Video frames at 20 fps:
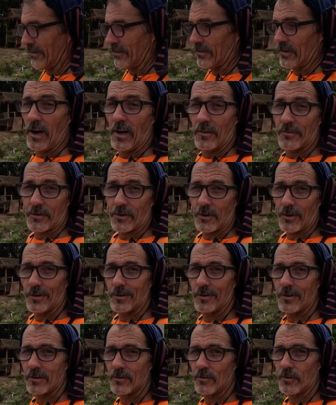softer,
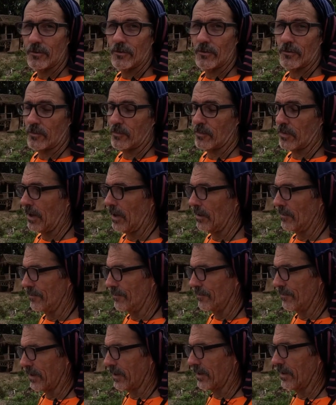which was a
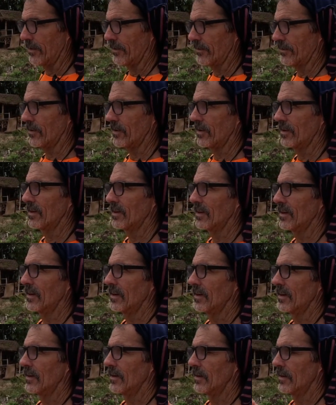problem because
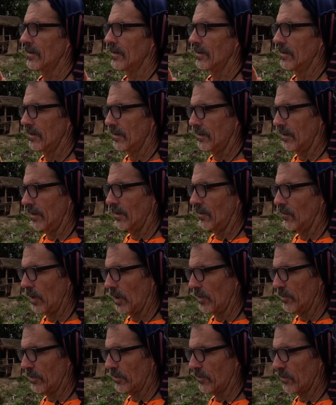
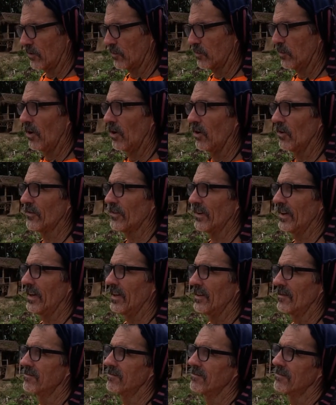when I put those poles
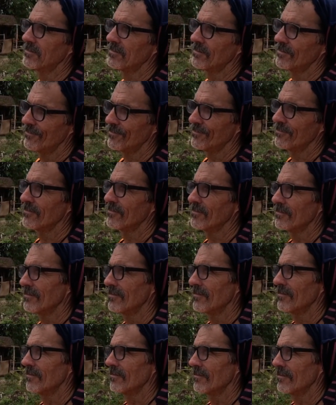in,
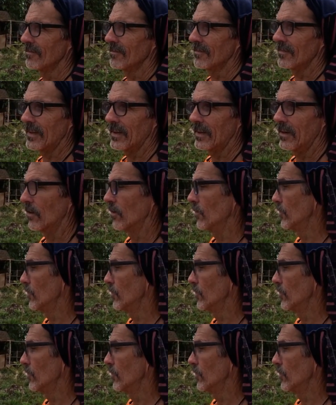you